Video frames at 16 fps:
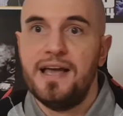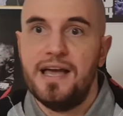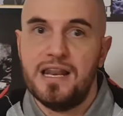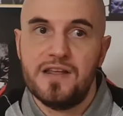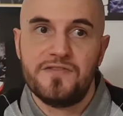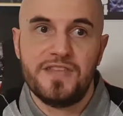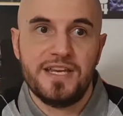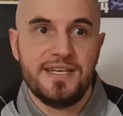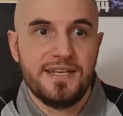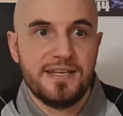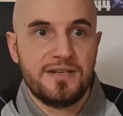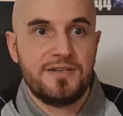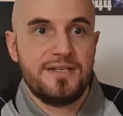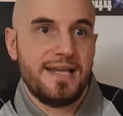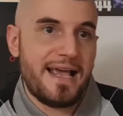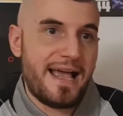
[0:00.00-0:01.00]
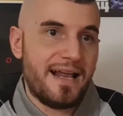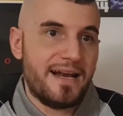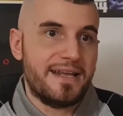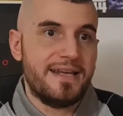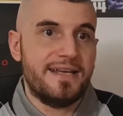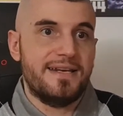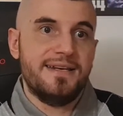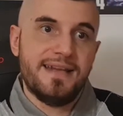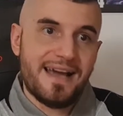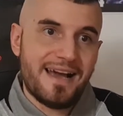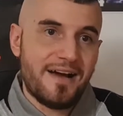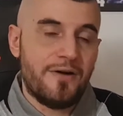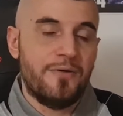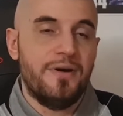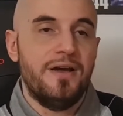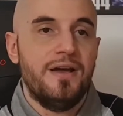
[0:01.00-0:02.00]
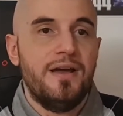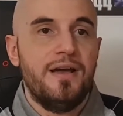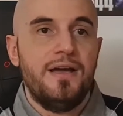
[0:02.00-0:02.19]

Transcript: And if they did tally it down